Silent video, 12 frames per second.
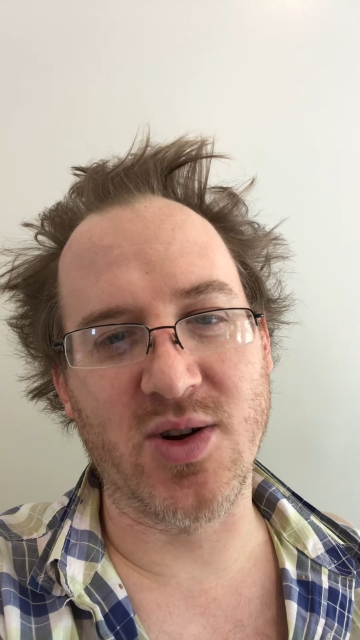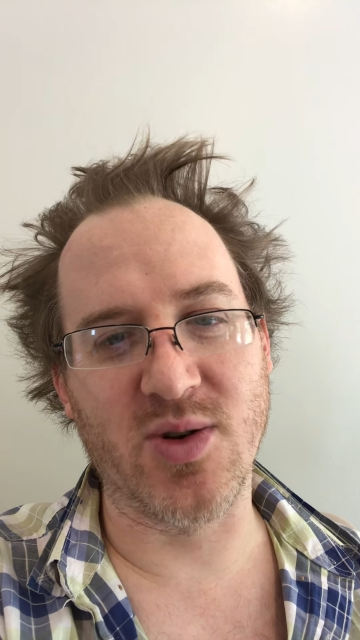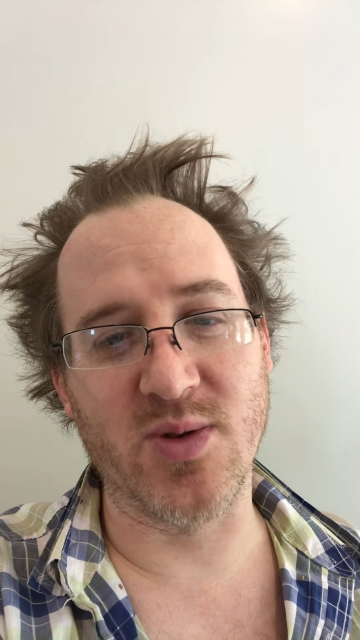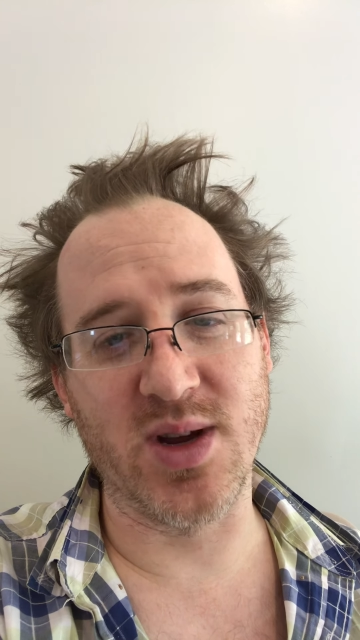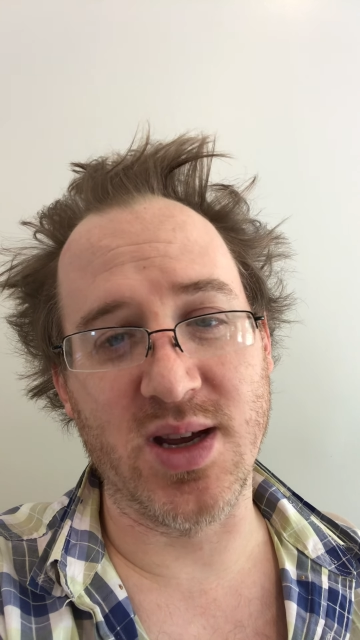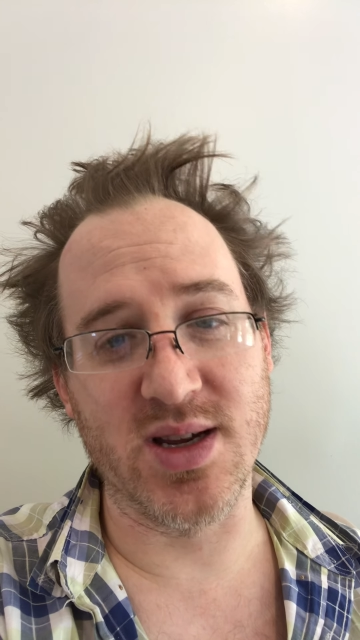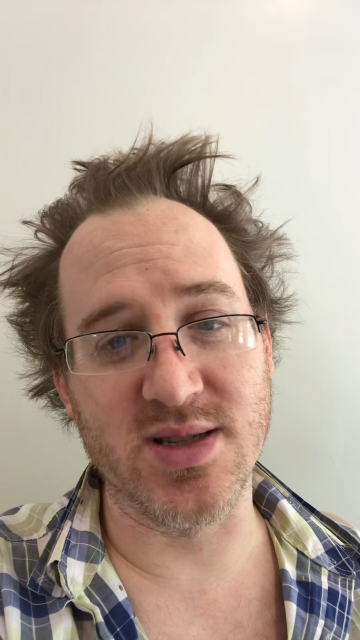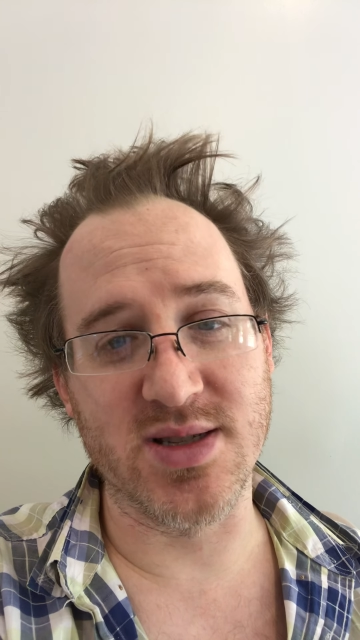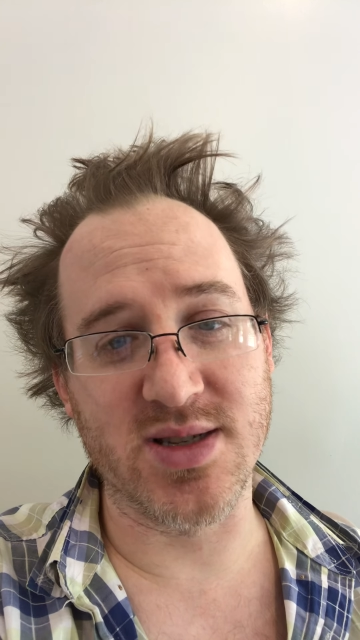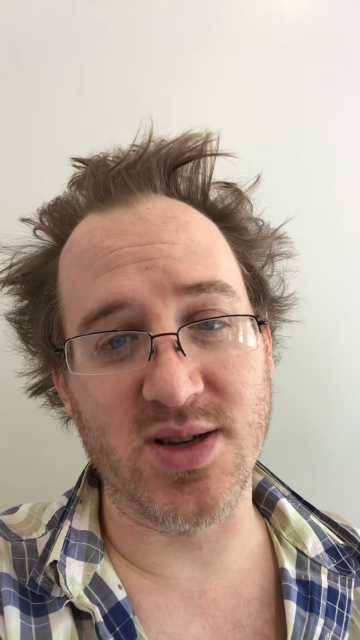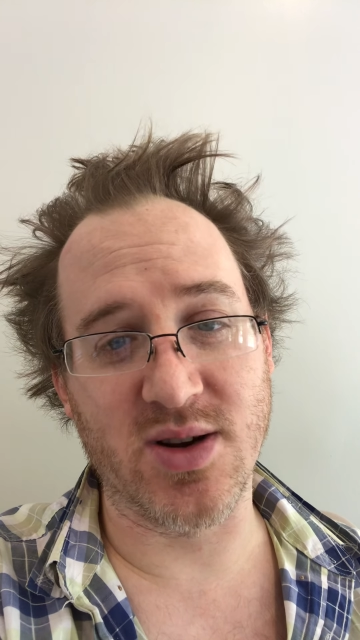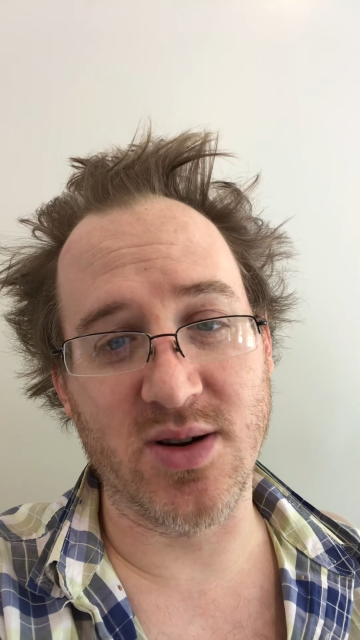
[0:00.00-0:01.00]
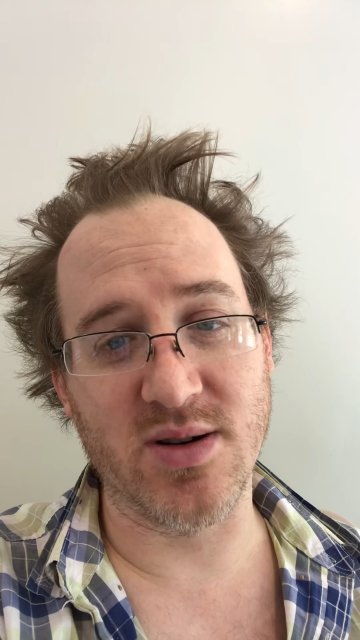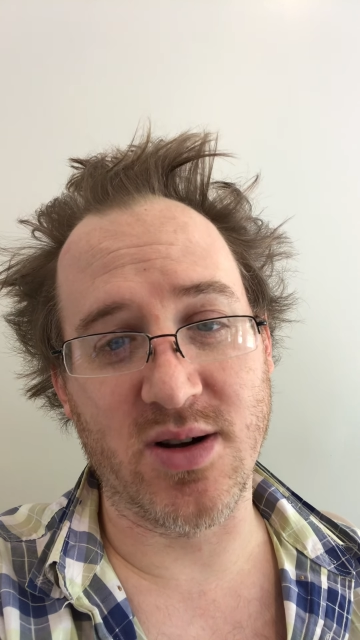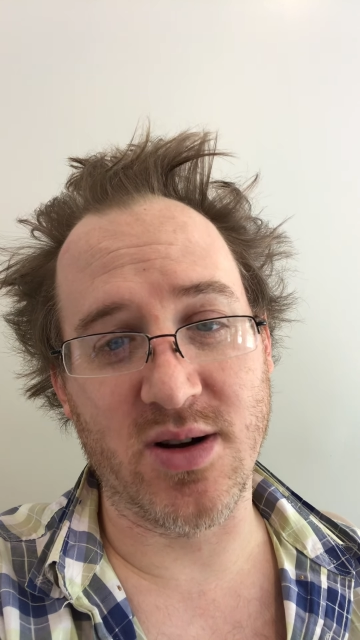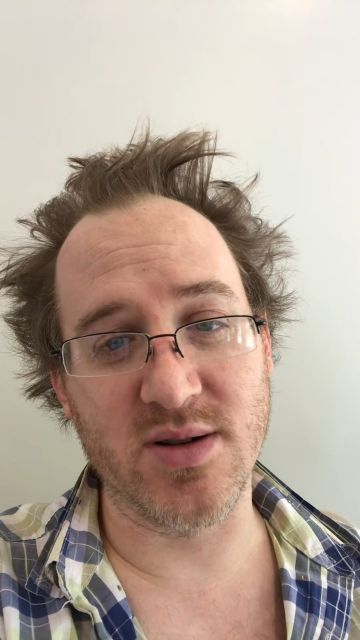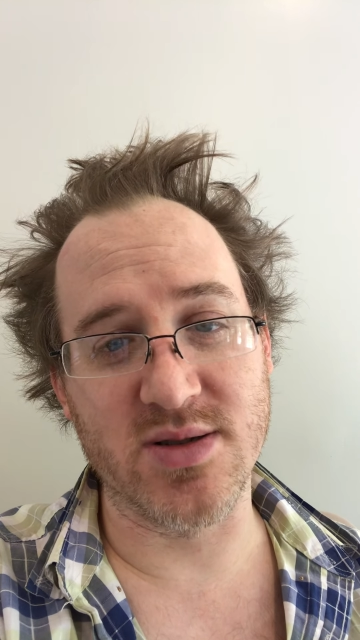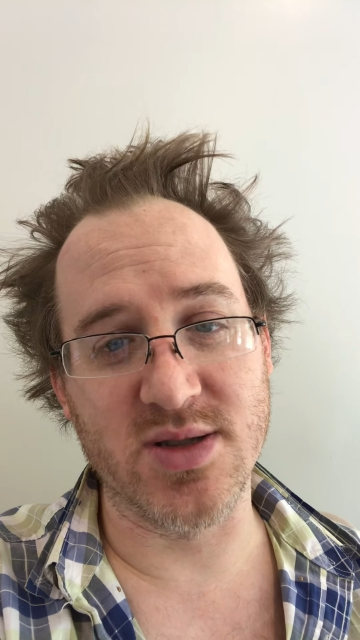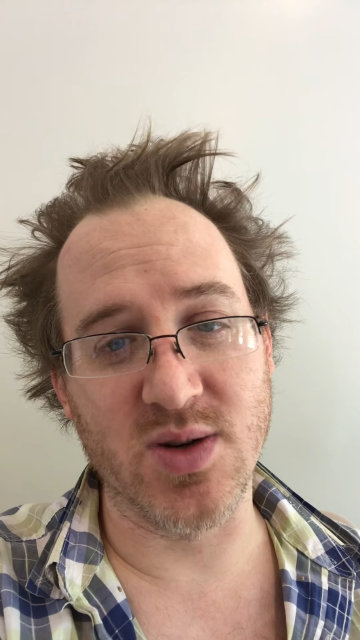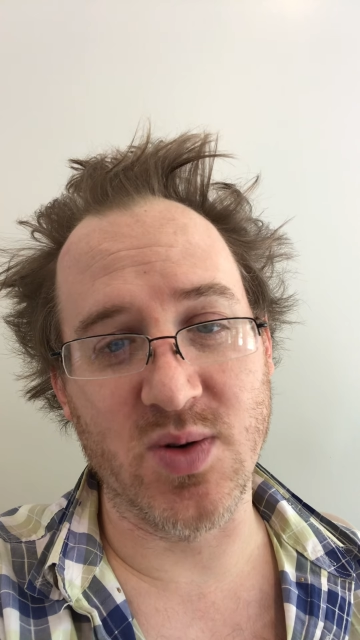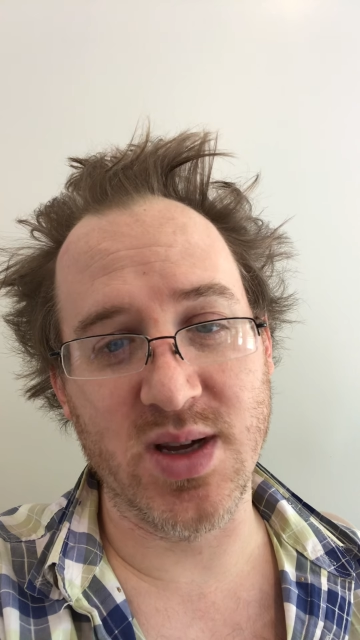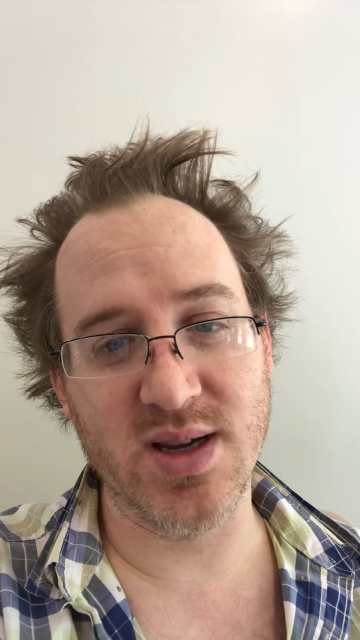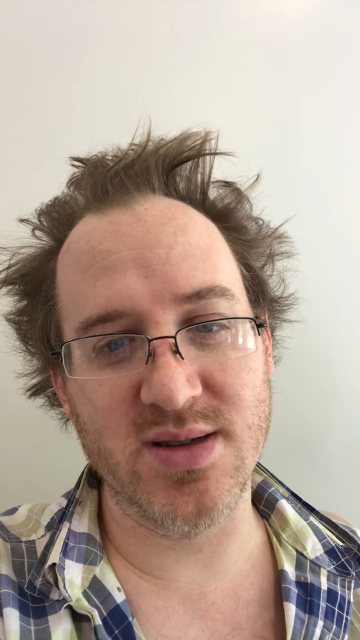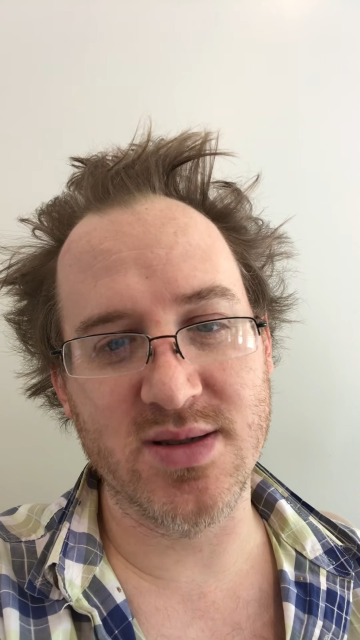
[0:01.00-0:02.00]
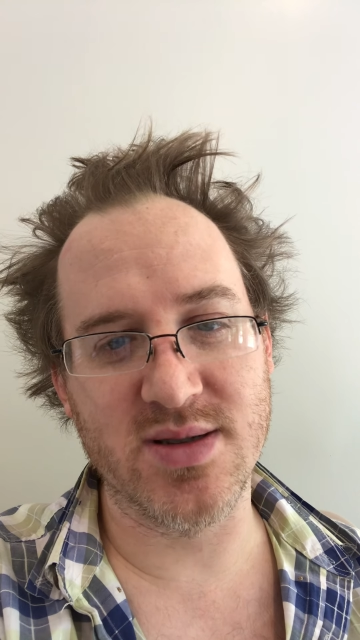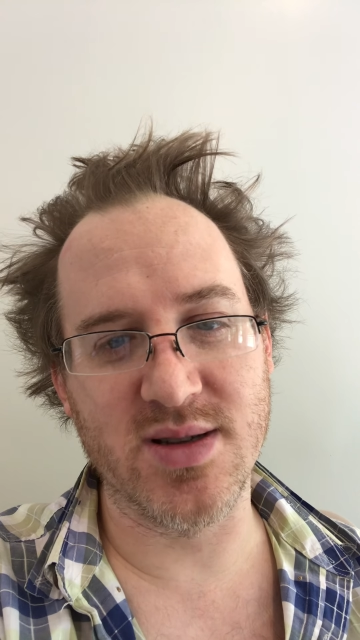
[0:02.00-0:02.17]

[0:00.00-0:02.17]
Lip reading: Koreans are doing.